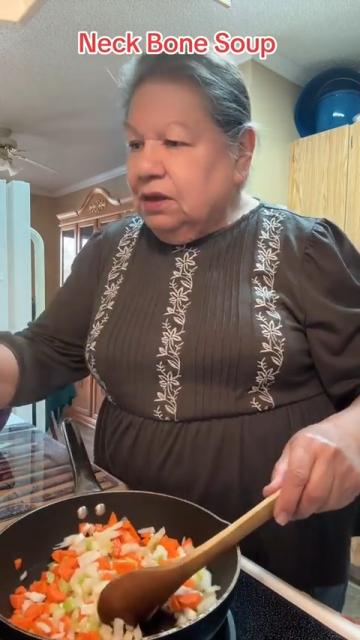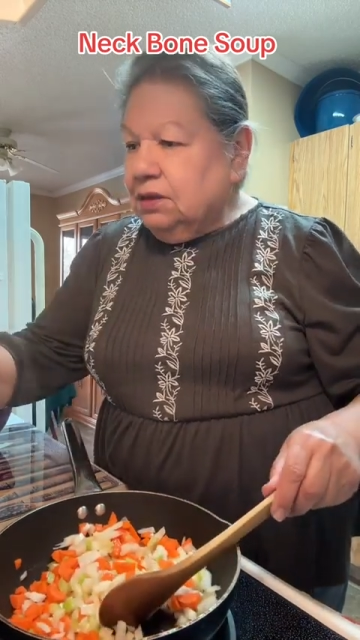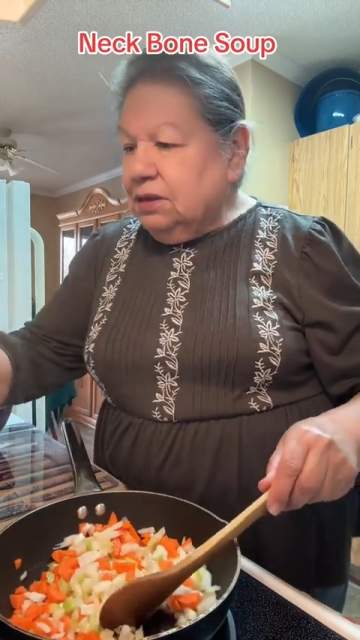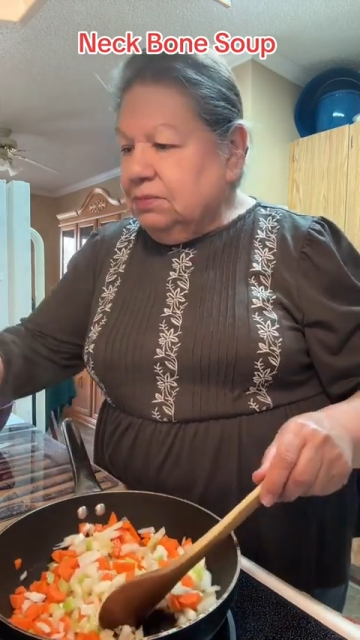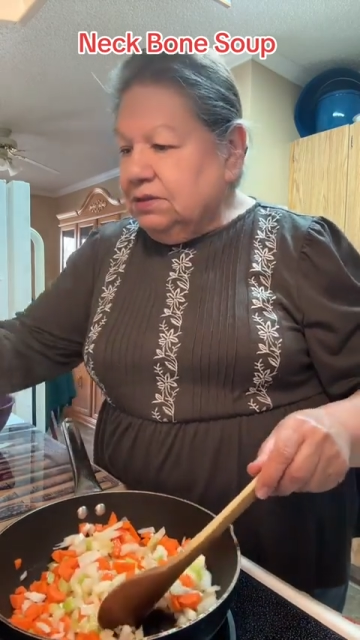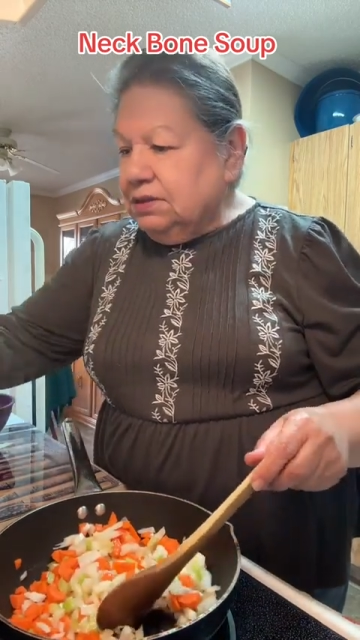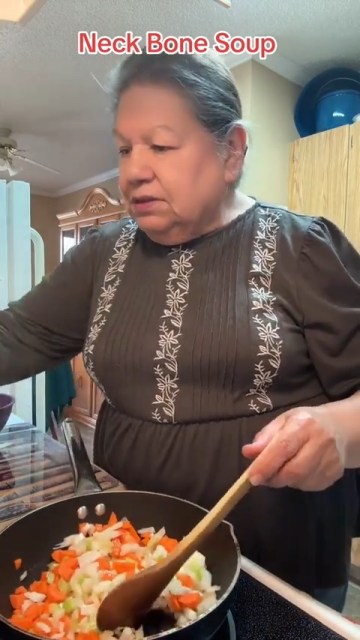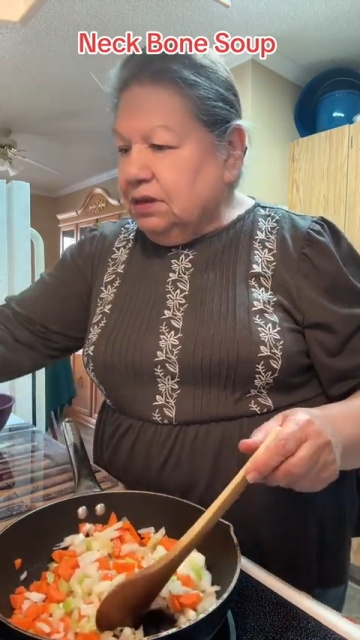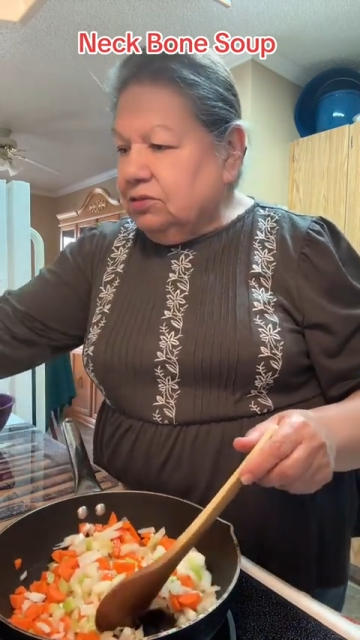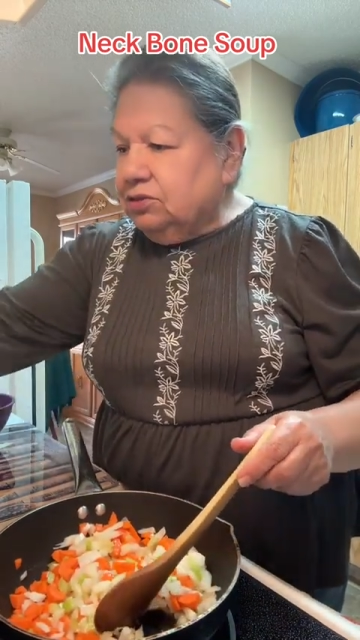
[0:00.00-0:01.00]
Let me
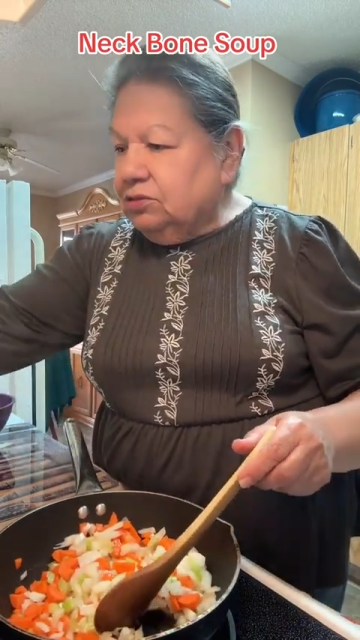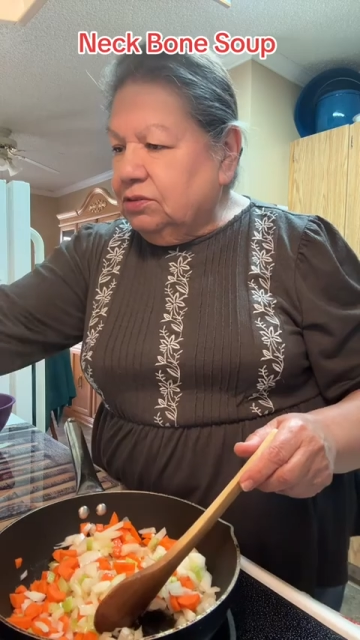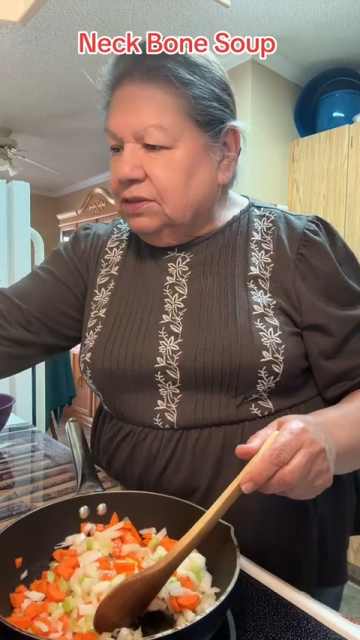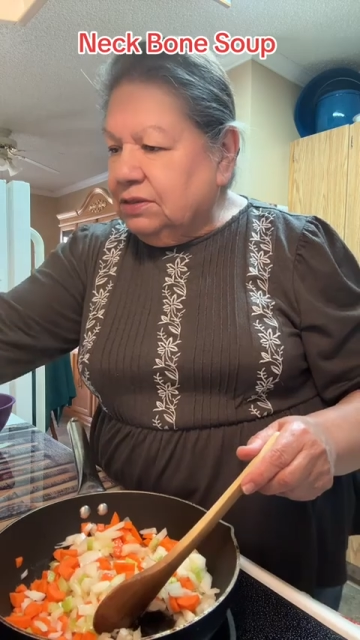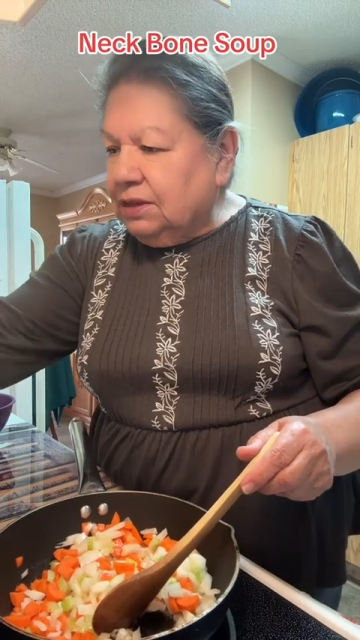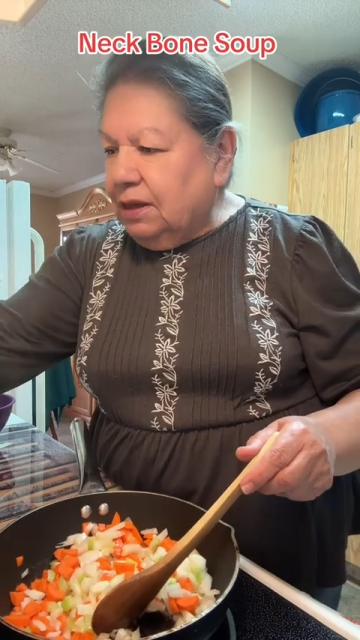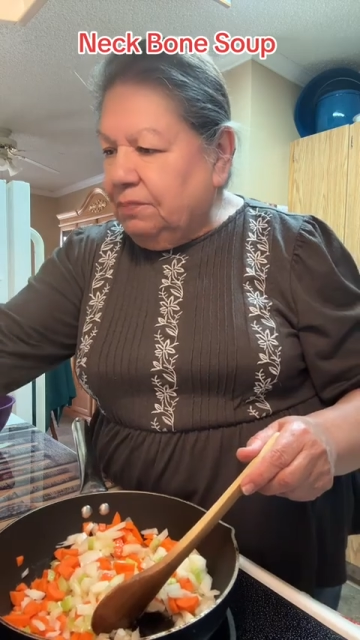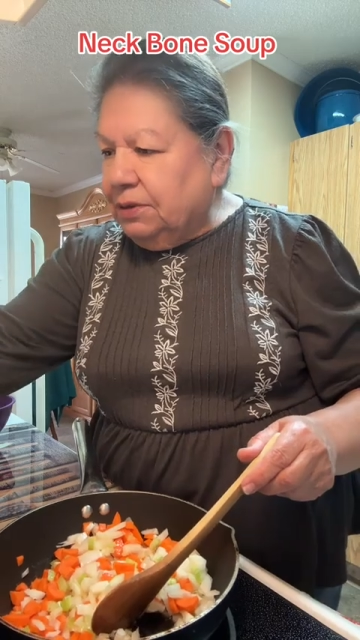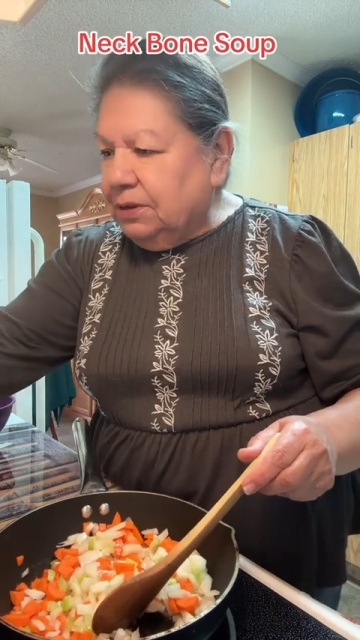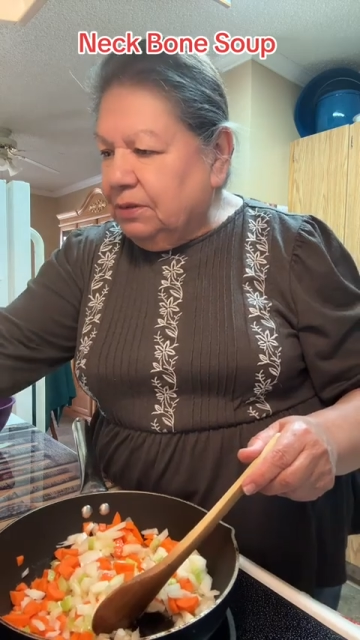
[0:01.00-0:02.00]
see, I'll turn this
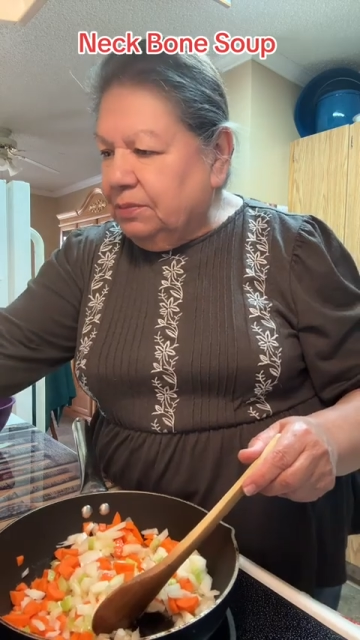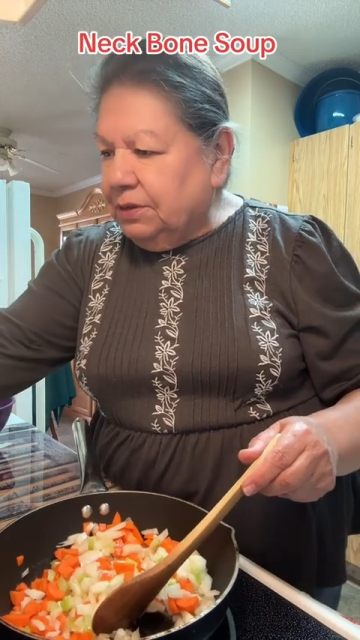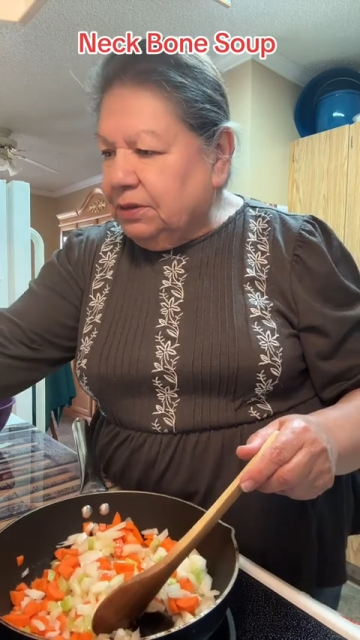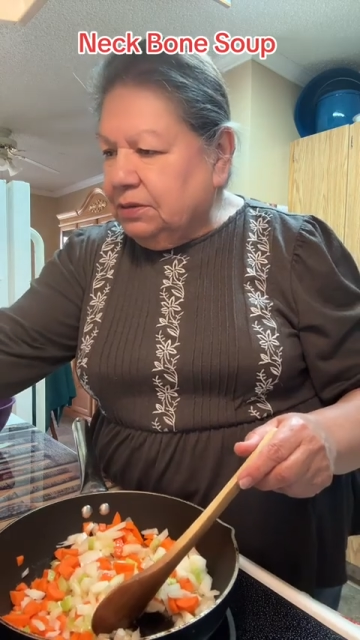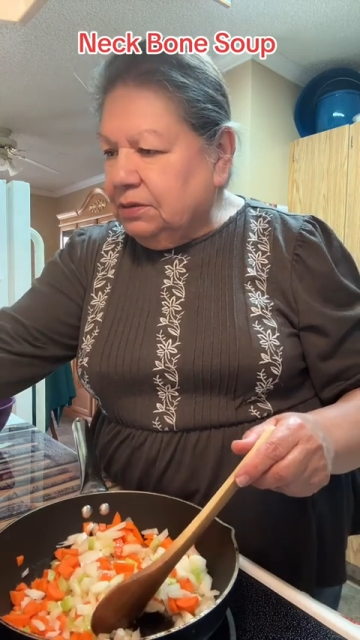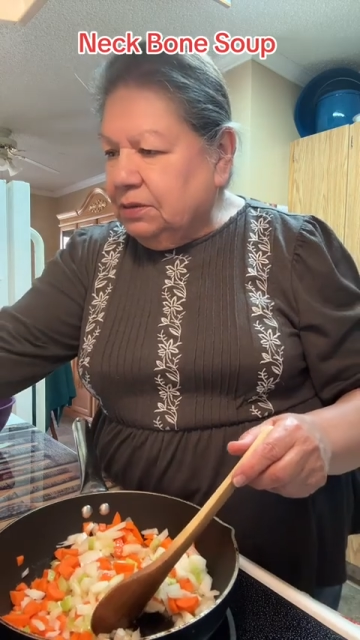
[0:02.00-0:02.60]
up a little bit